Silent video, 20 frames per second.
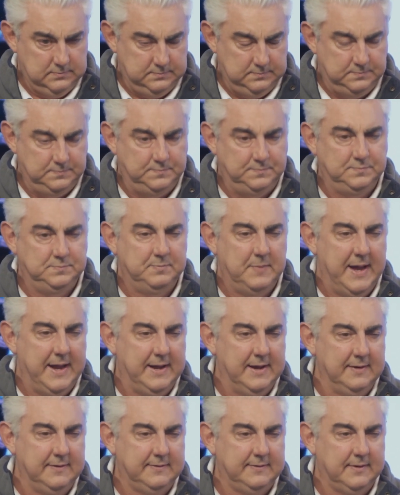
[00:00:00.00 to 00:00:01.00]

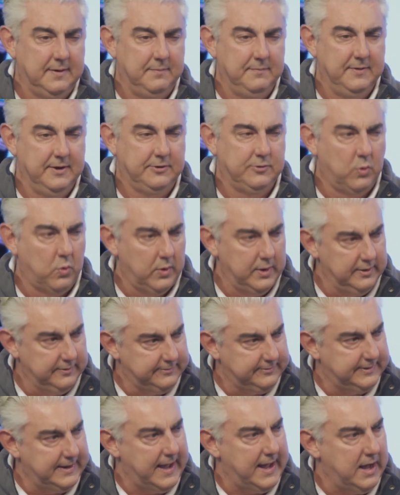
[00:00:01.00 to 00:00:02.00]
making some
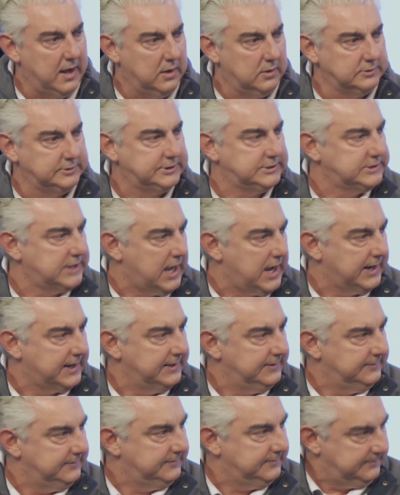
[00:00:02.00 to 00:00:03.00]
Victorian style
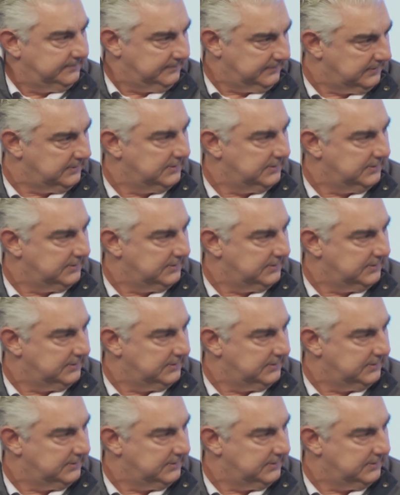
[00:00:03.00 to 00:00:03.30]
stockings,